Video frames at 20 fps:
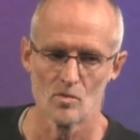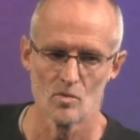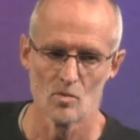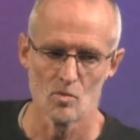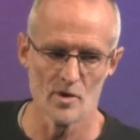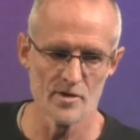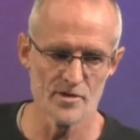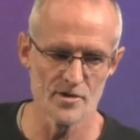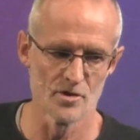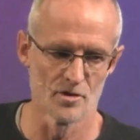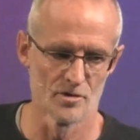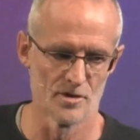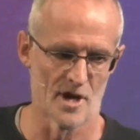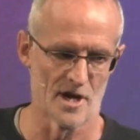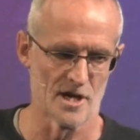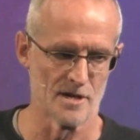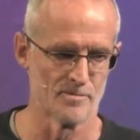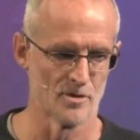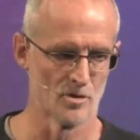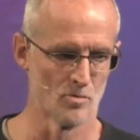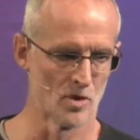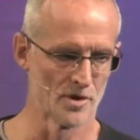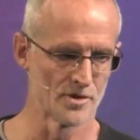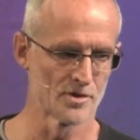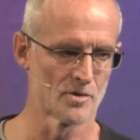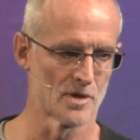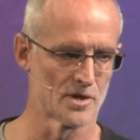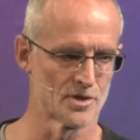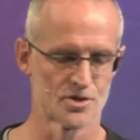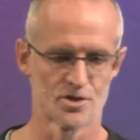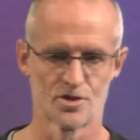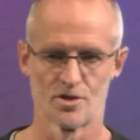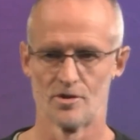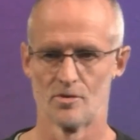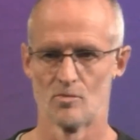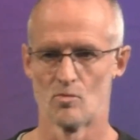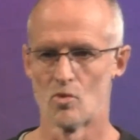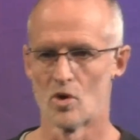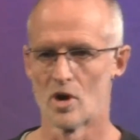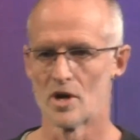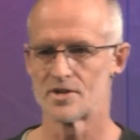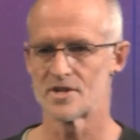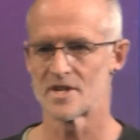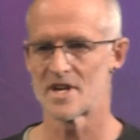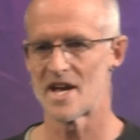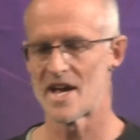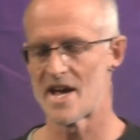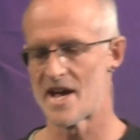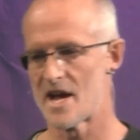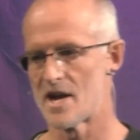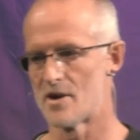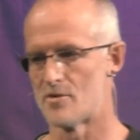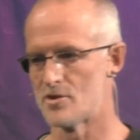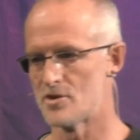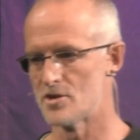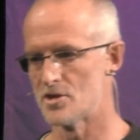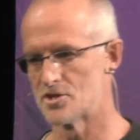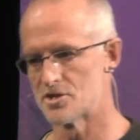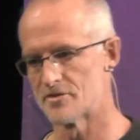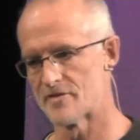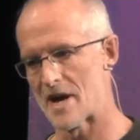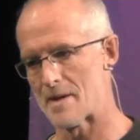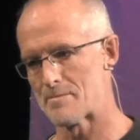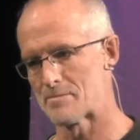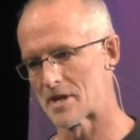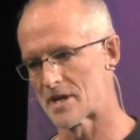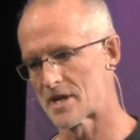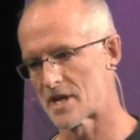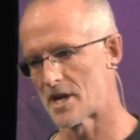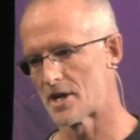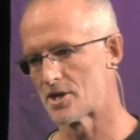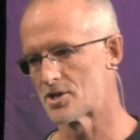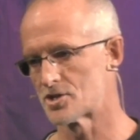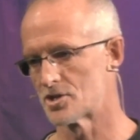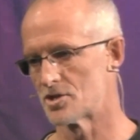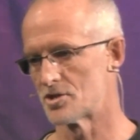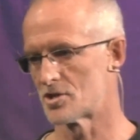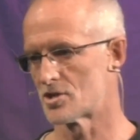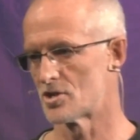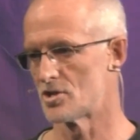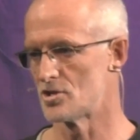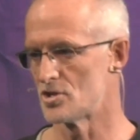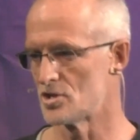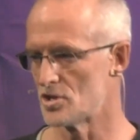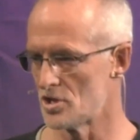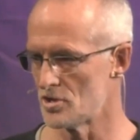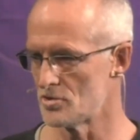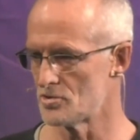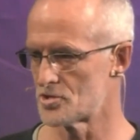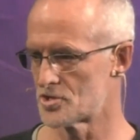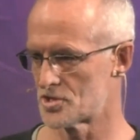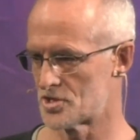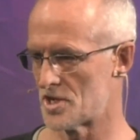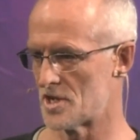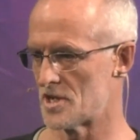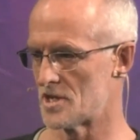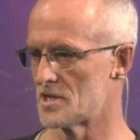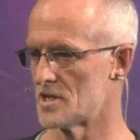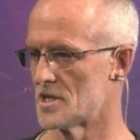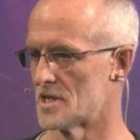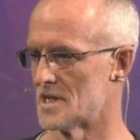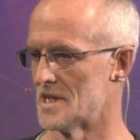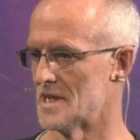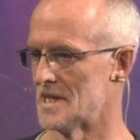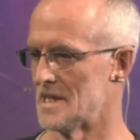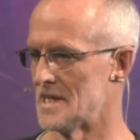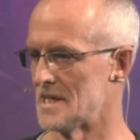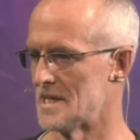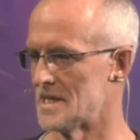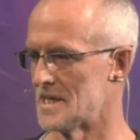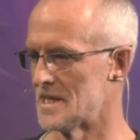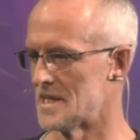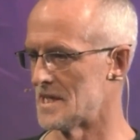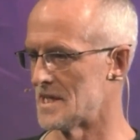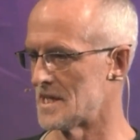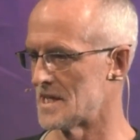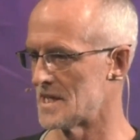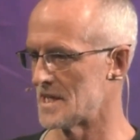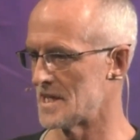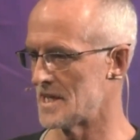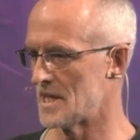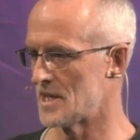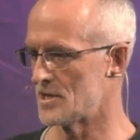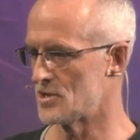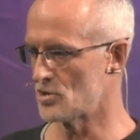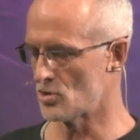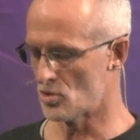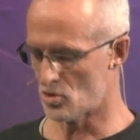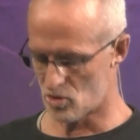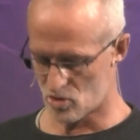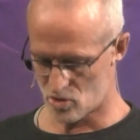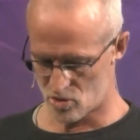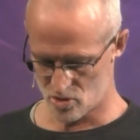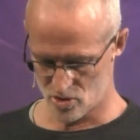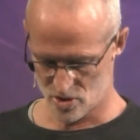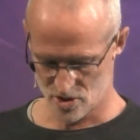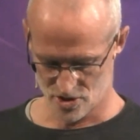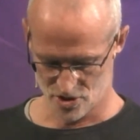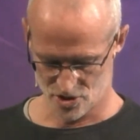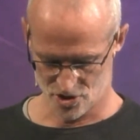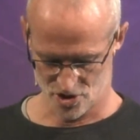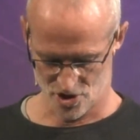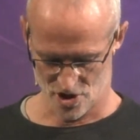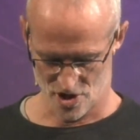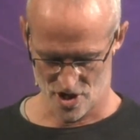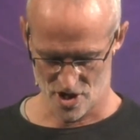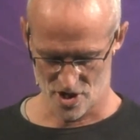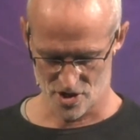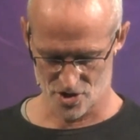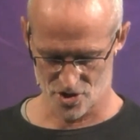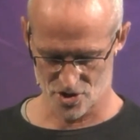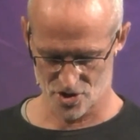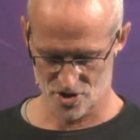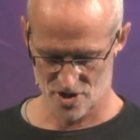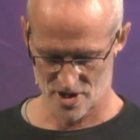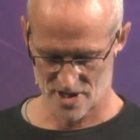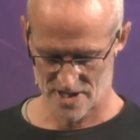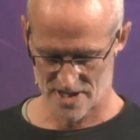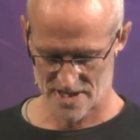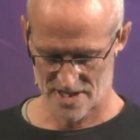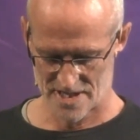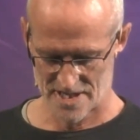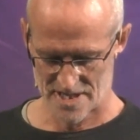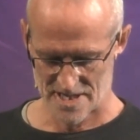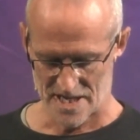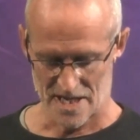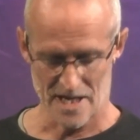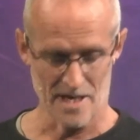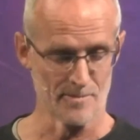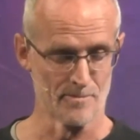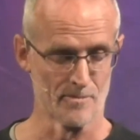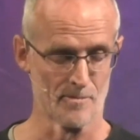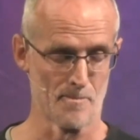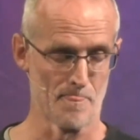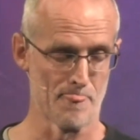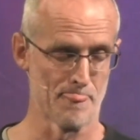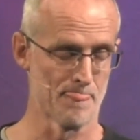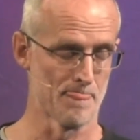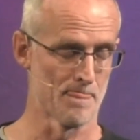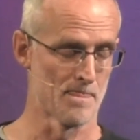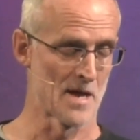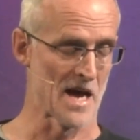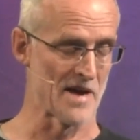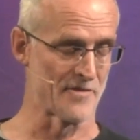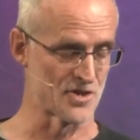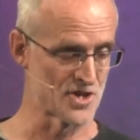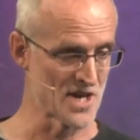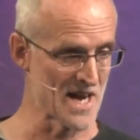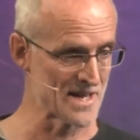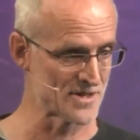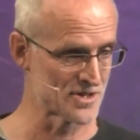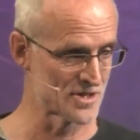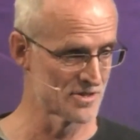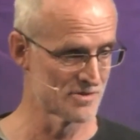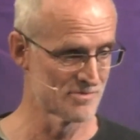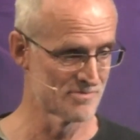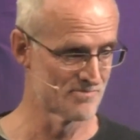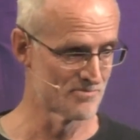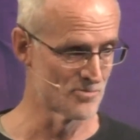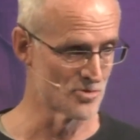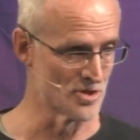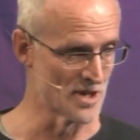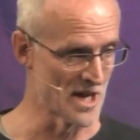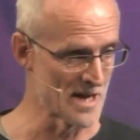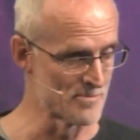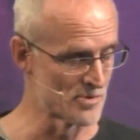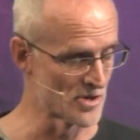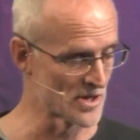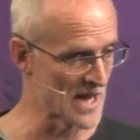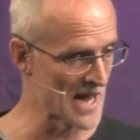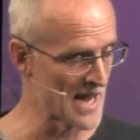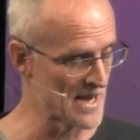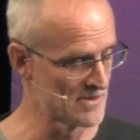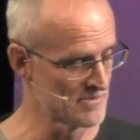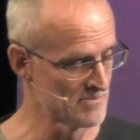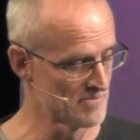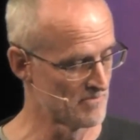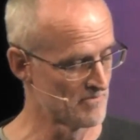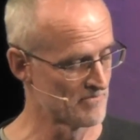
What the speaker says: With your neighbour, one question: what areas of application can you see in your church? Have a chat with your neighbour again.